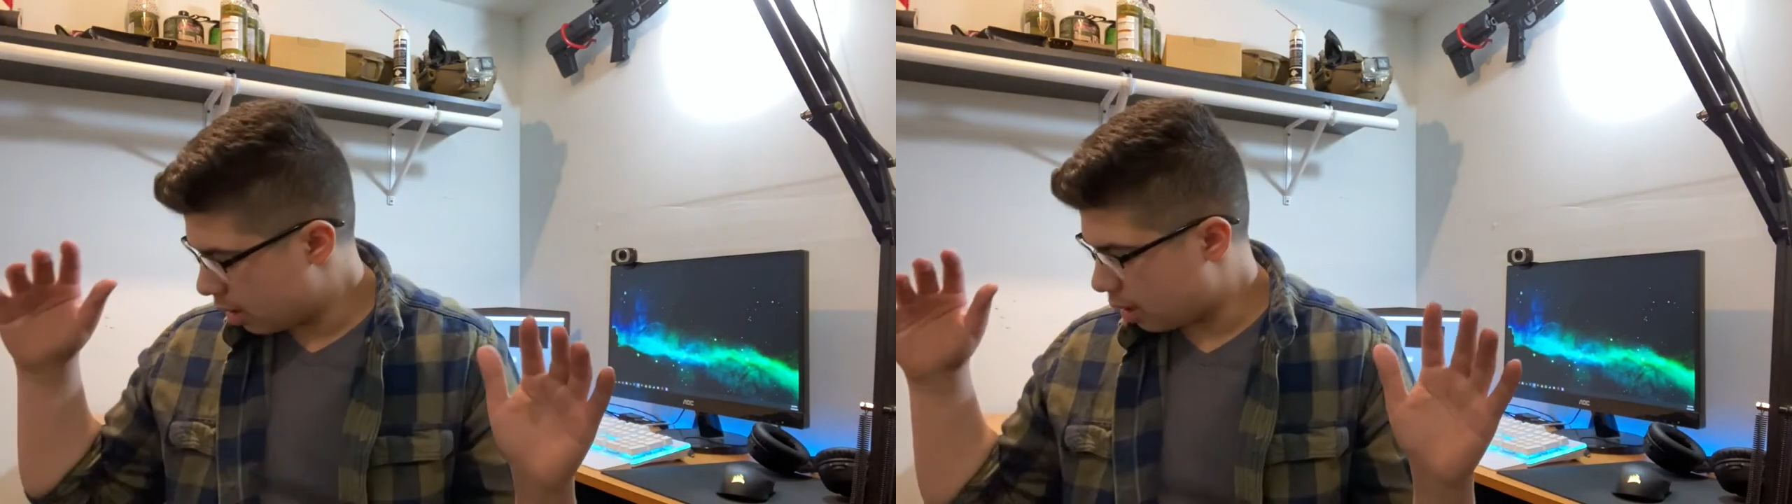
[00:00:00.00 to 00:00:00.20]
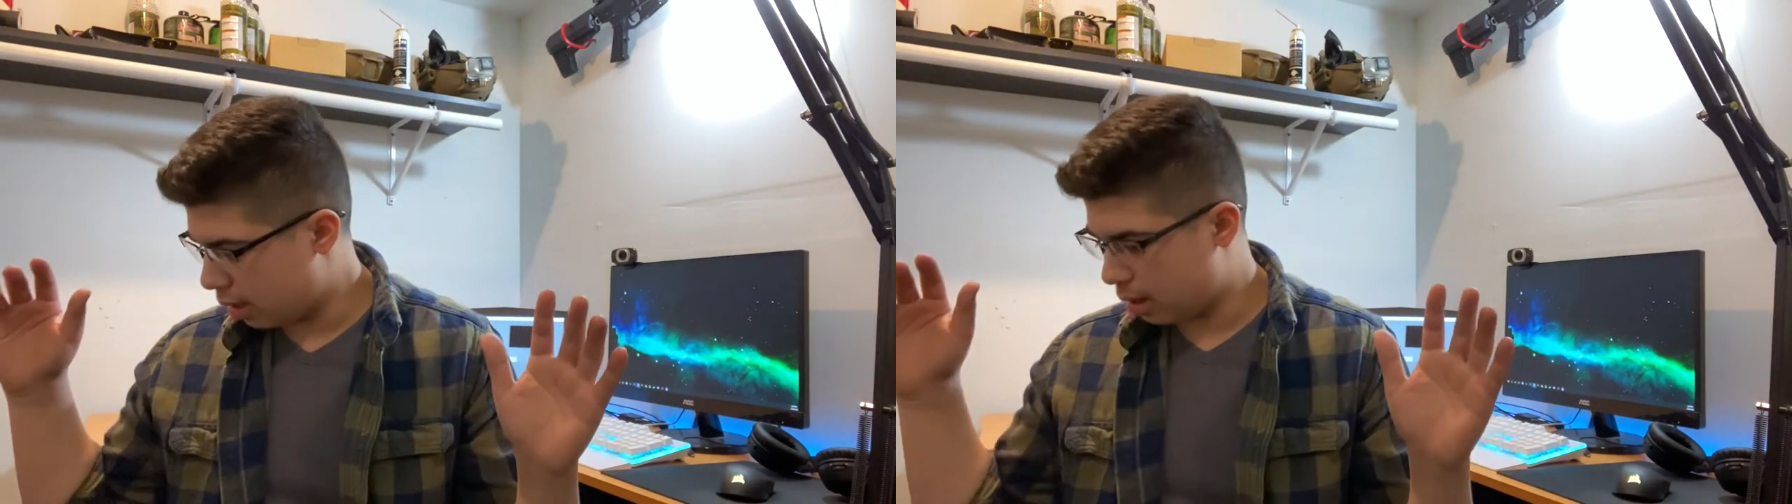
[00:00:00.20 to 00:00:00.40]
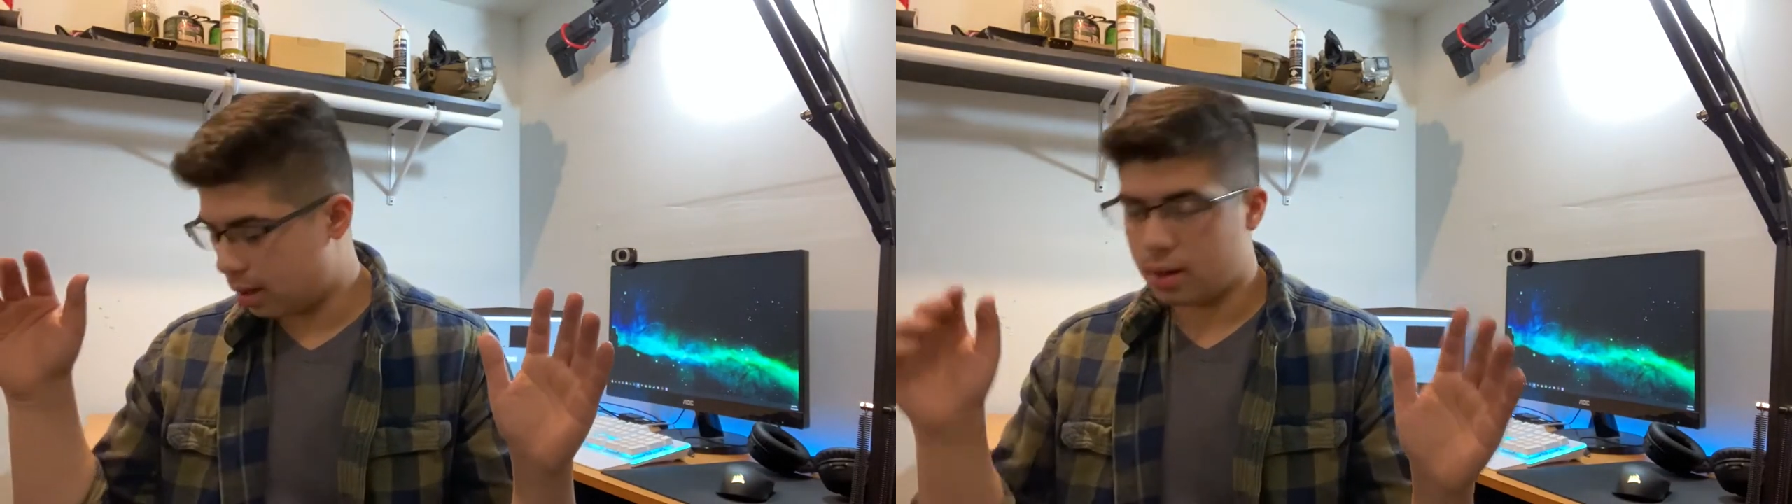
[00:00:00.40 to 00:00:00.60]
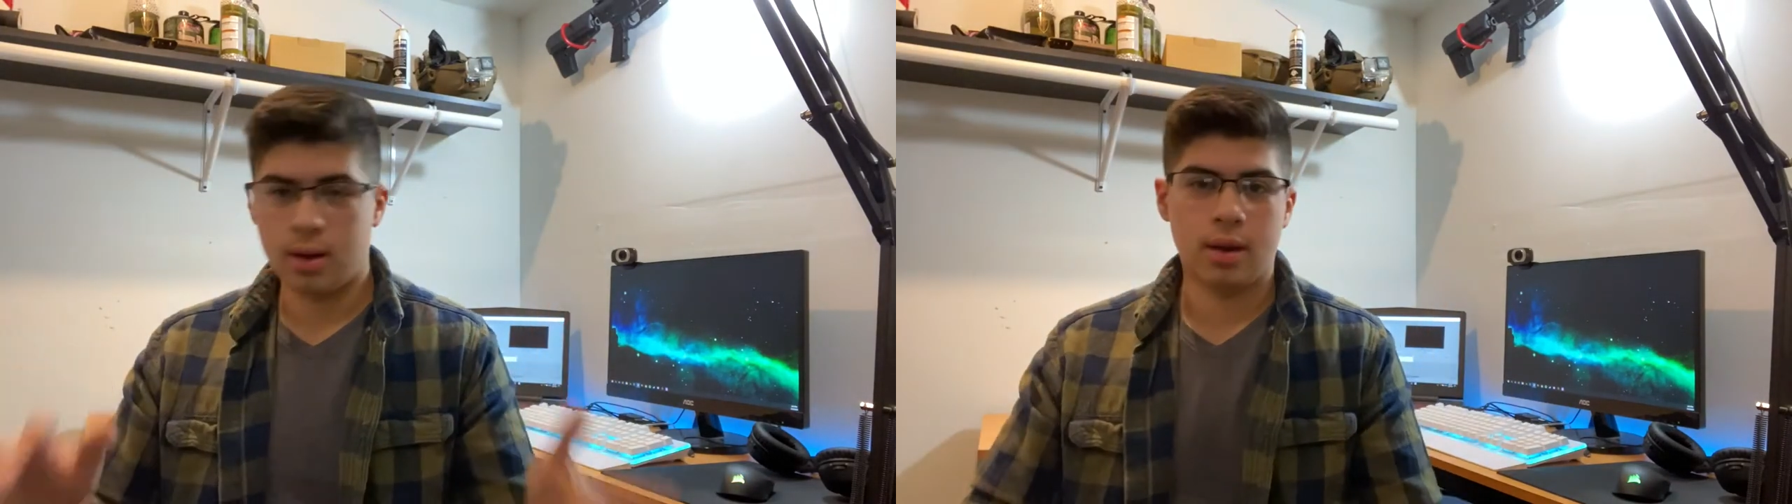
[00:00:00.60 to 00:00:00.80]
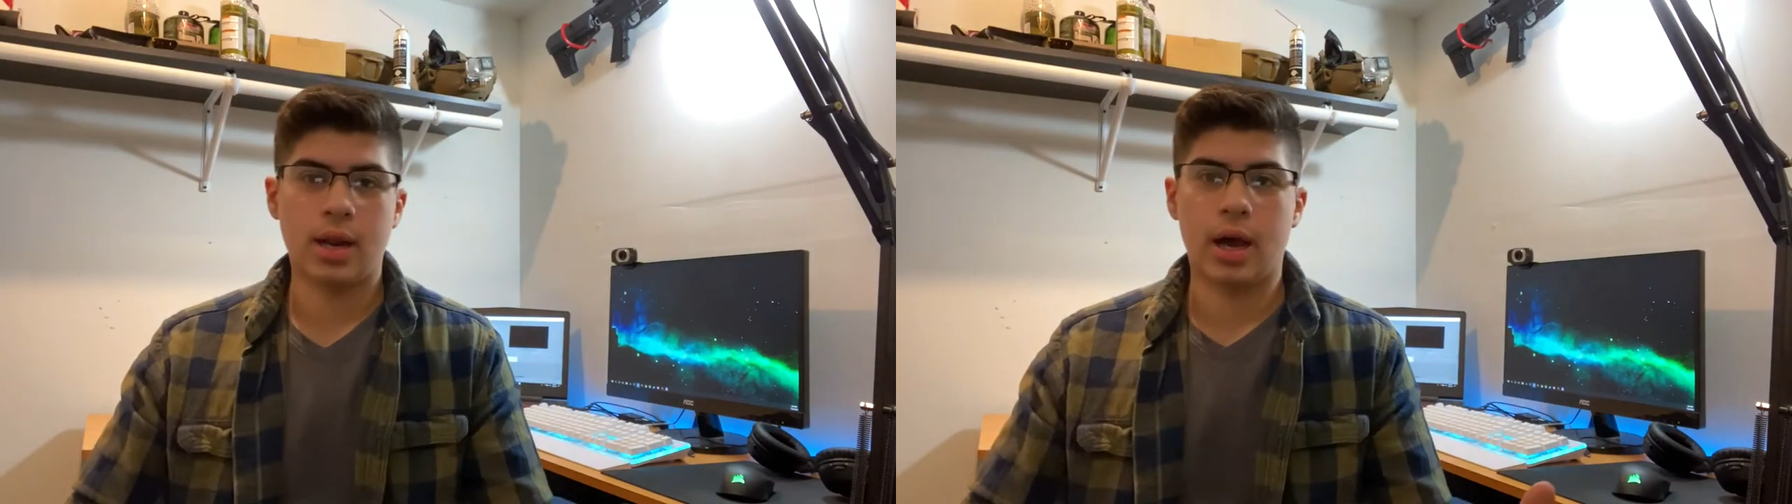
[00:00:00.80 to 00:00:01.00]
And
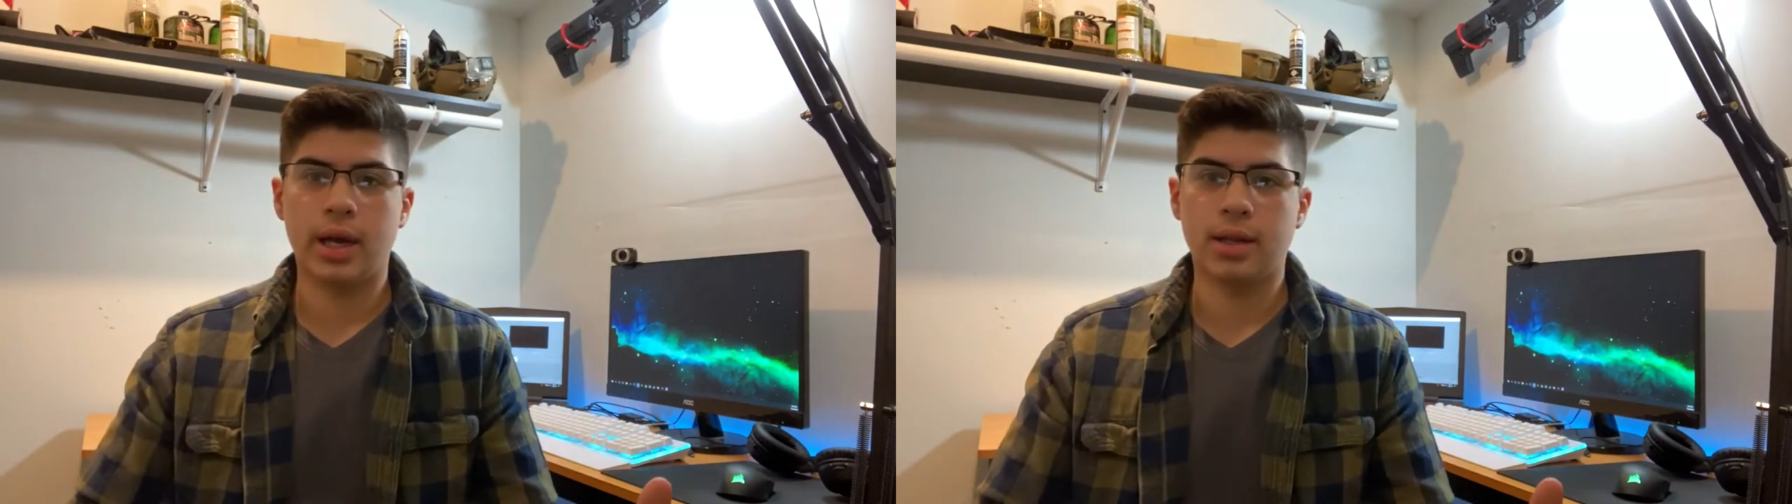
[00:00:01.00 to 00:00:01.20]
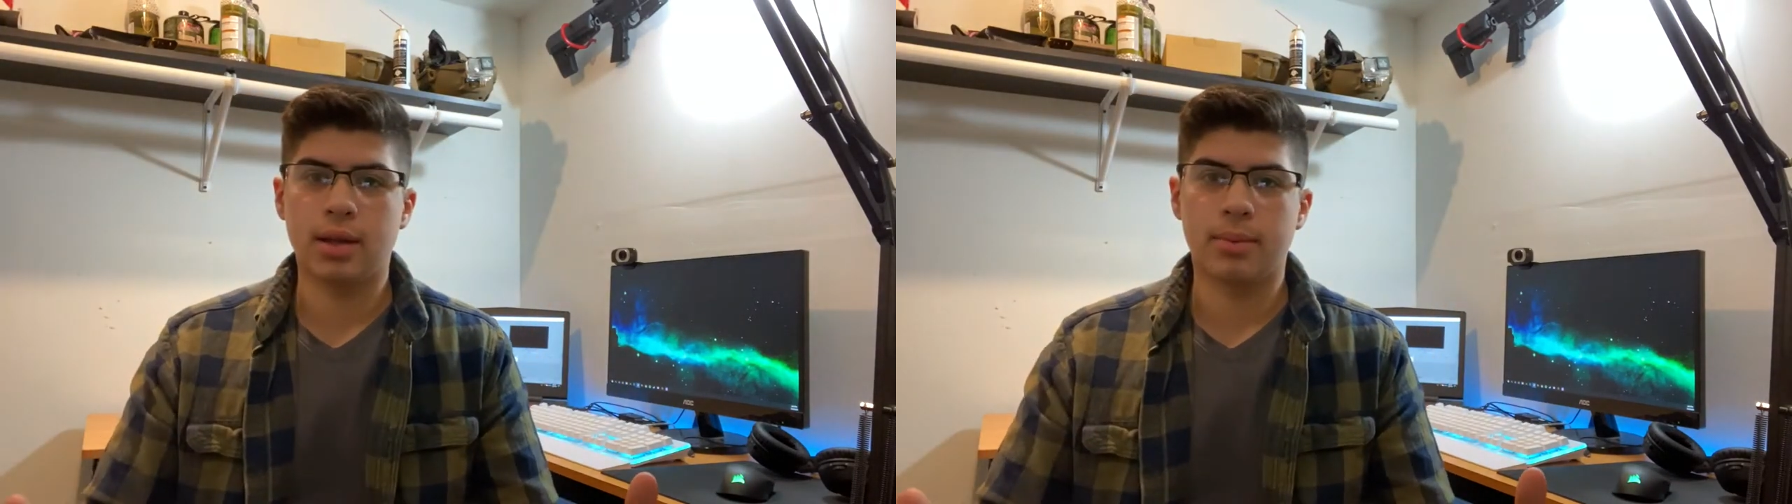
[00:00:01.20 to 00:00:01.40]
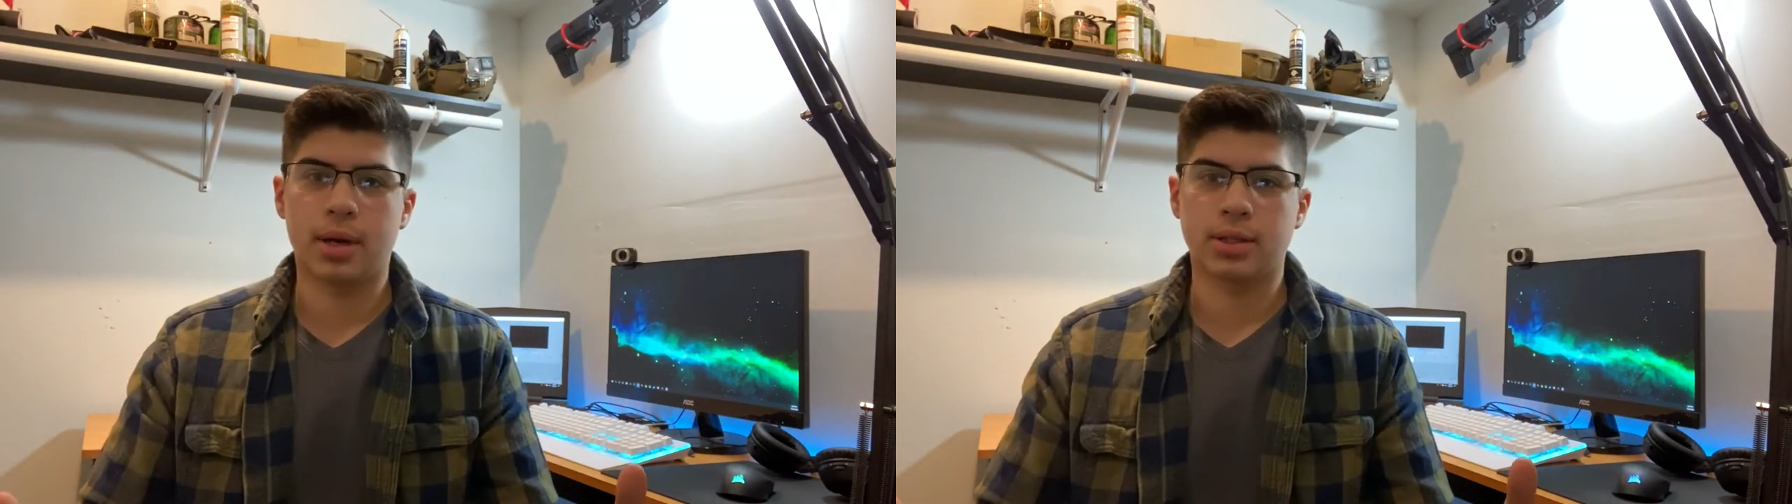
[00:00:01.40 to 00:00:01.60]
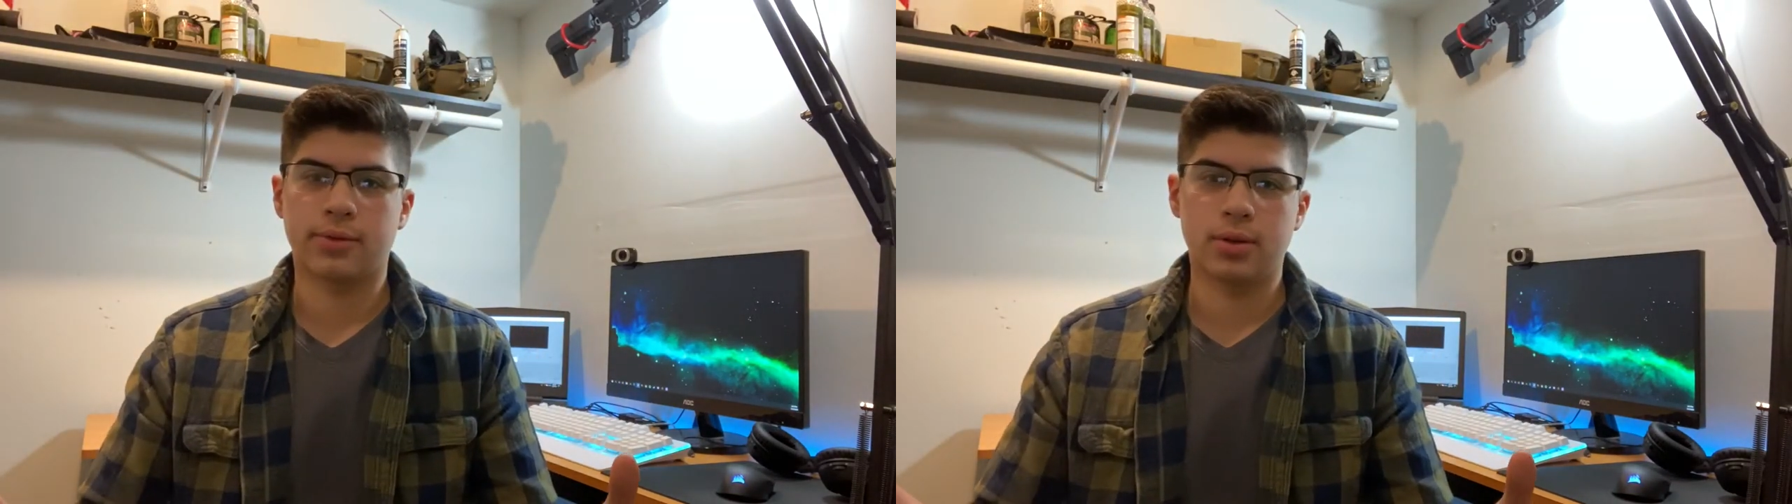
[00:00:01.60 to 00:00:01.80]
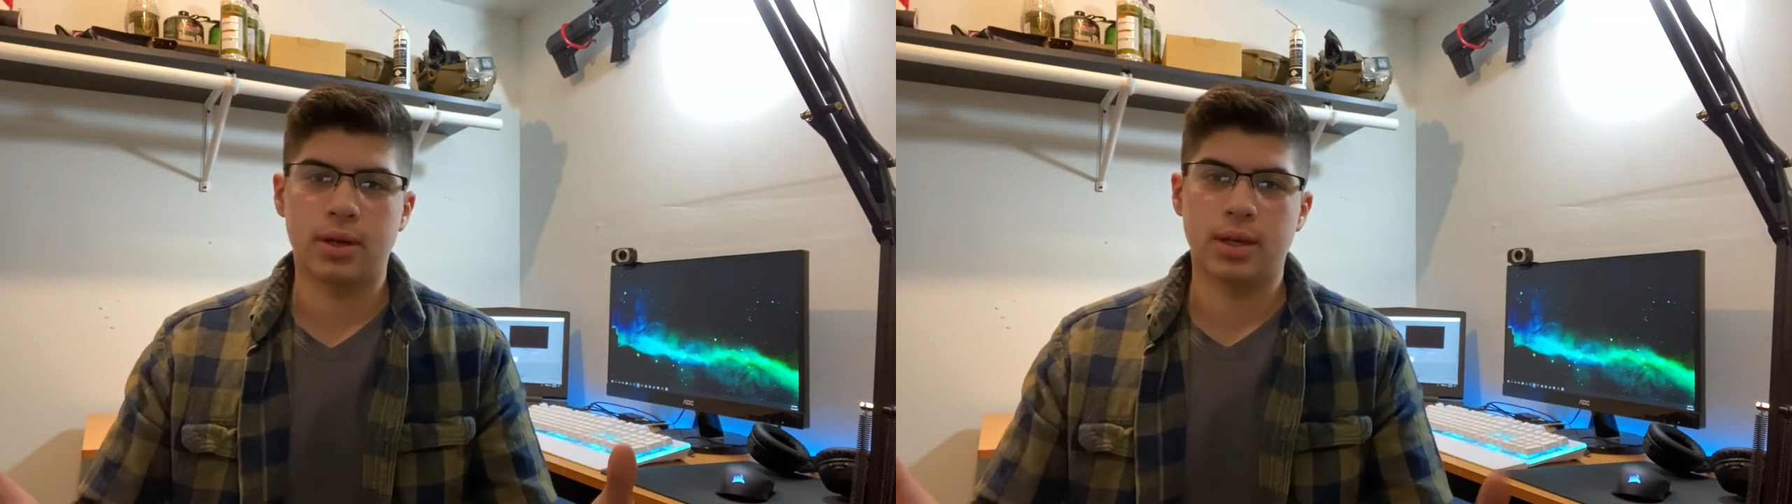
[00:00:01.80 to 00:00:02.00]
now I did the unboxing
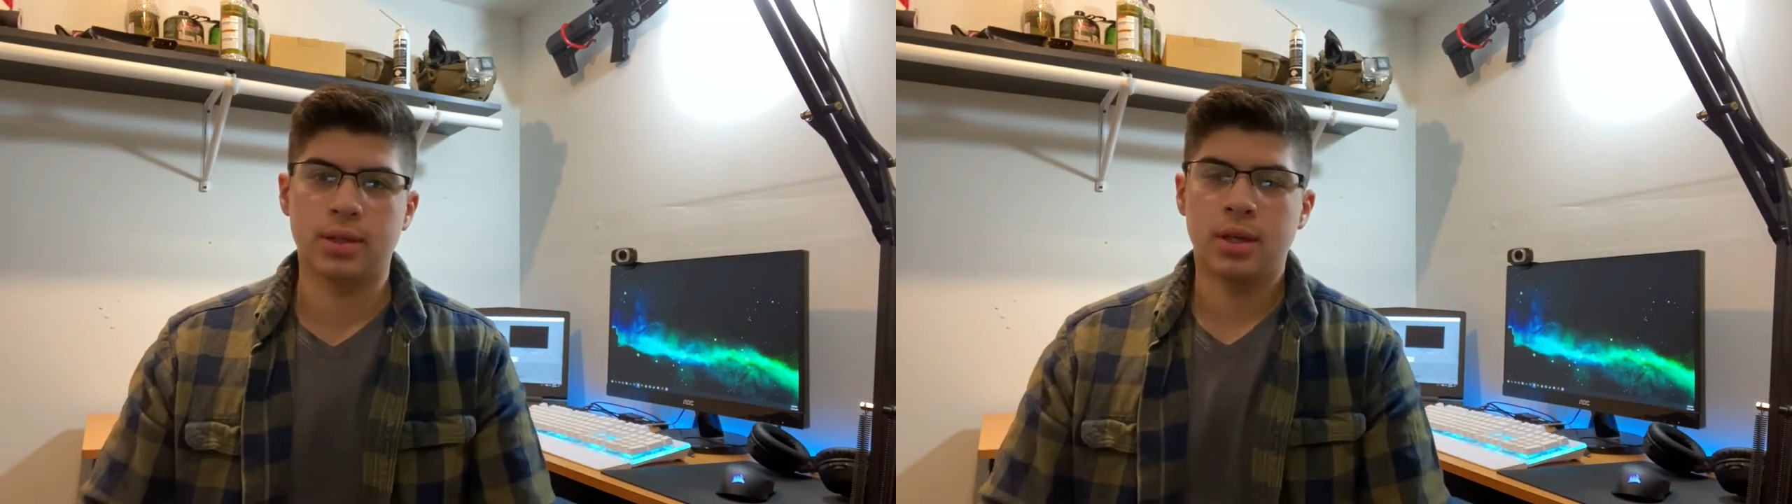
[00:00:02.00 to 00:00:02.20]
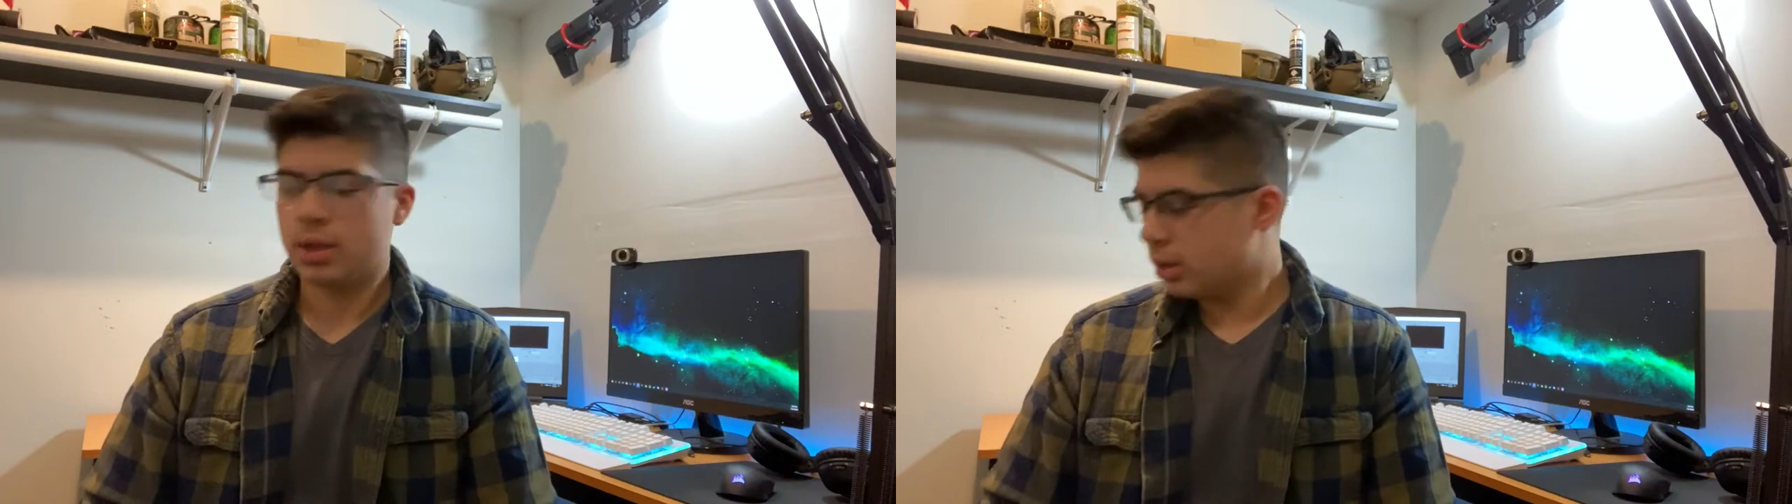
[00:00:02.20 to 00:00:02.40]
for you guys.